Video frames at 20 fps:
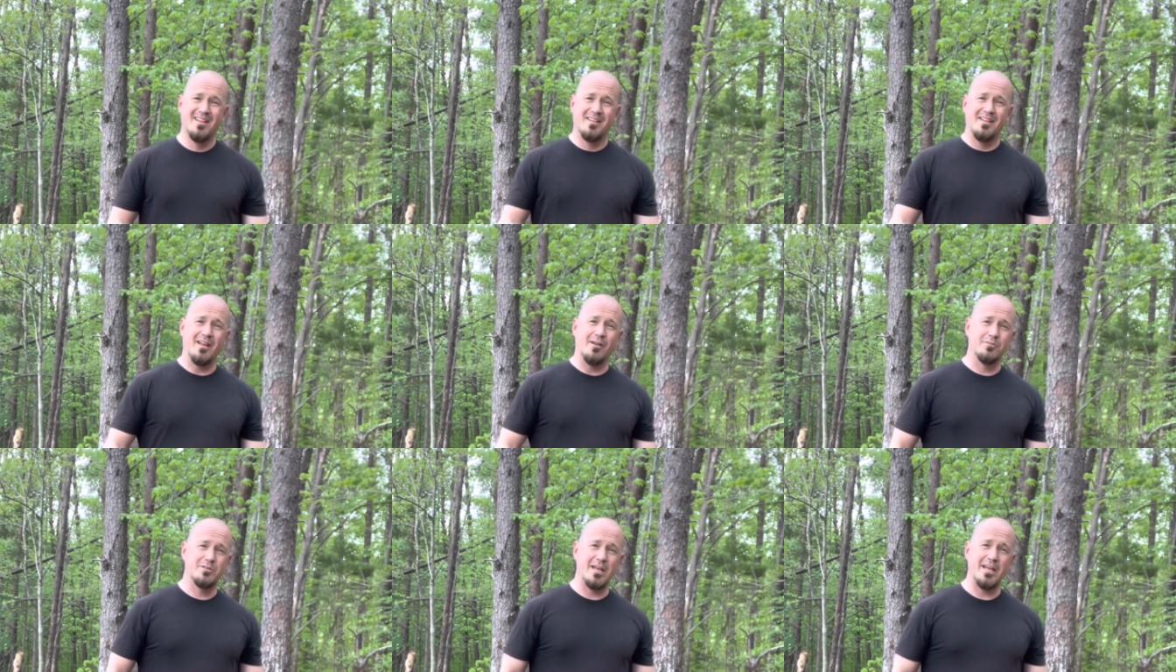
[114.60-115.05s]

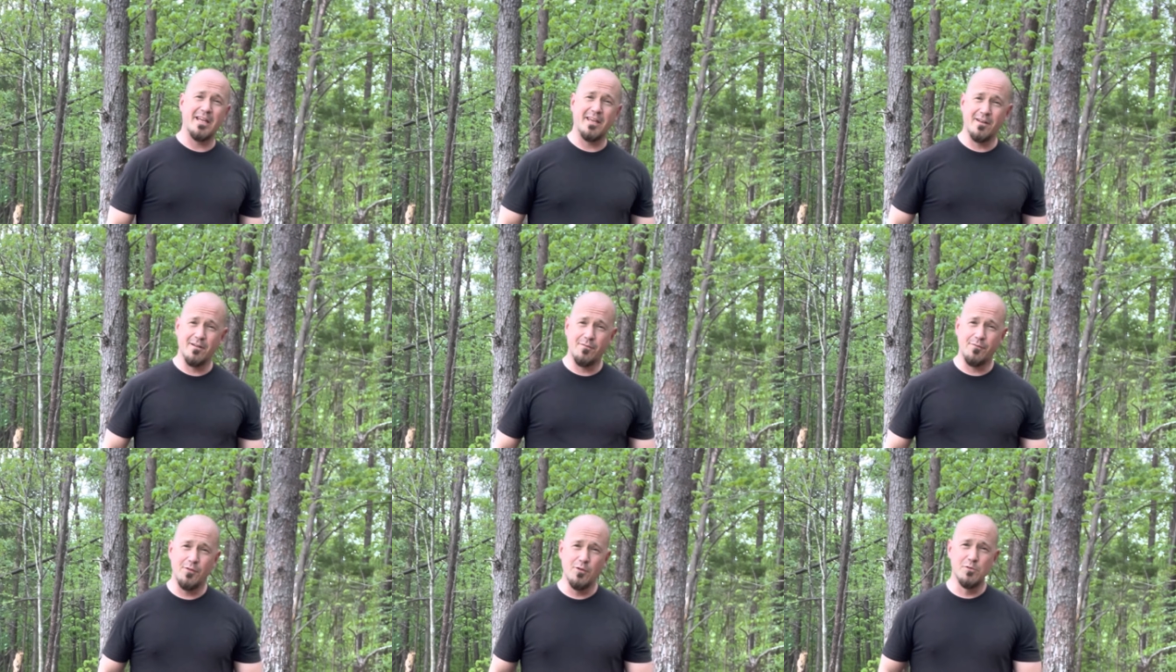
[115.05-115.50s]
Now, taking
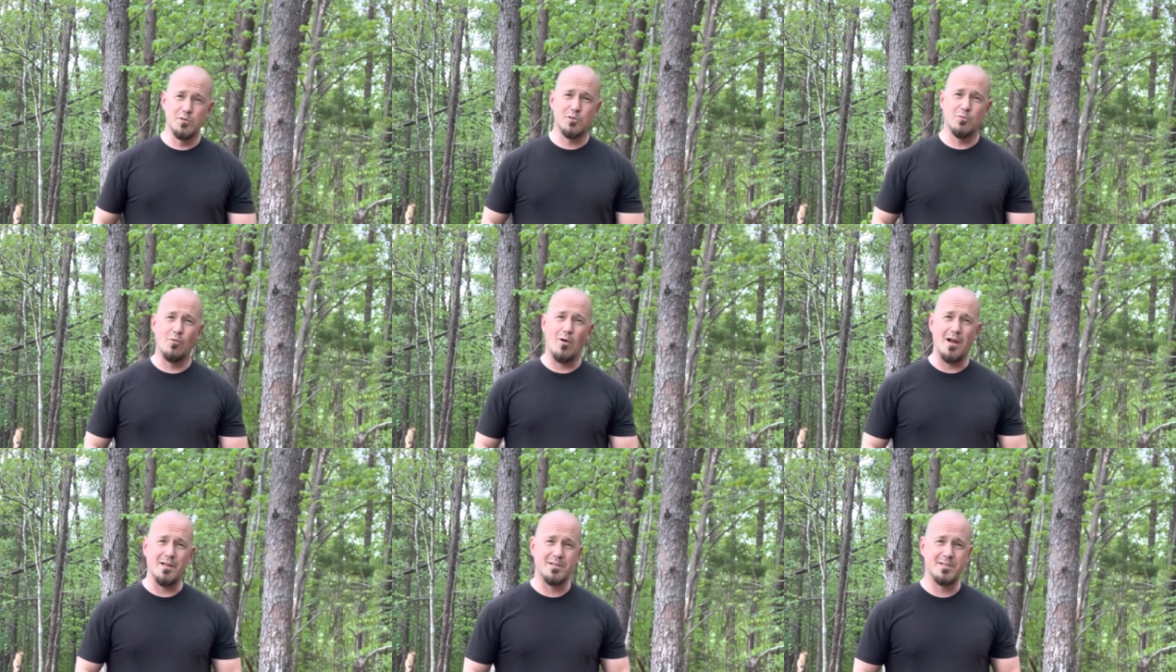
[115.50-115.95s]
a few
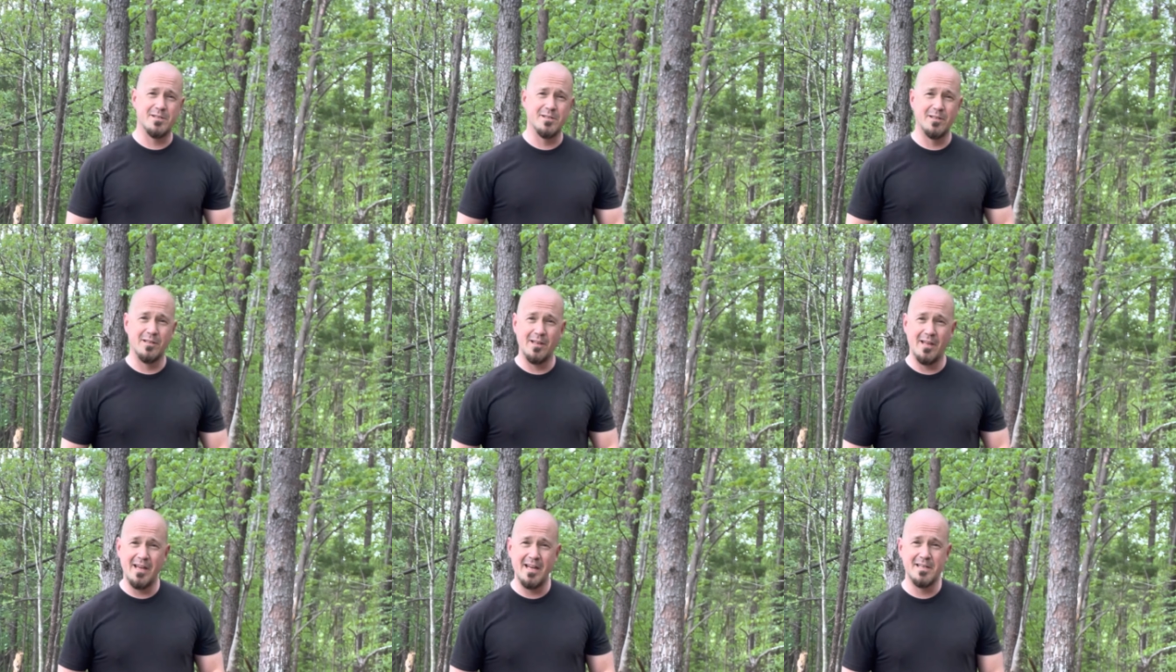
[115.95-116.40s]
swats to the
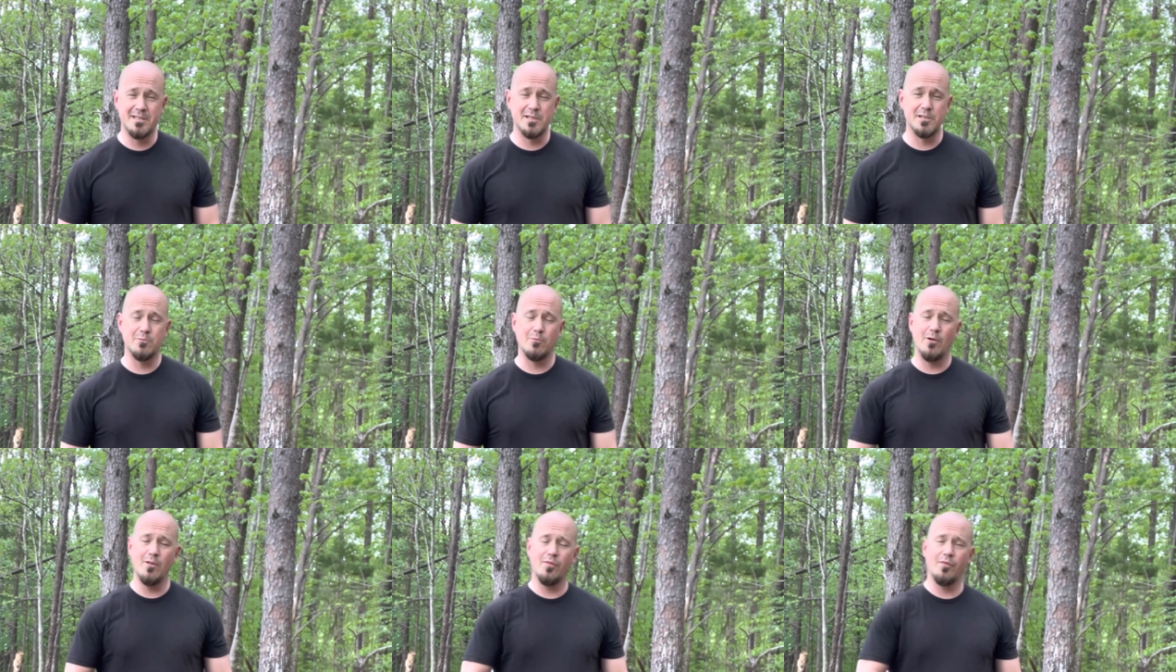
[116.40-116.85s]
legs is one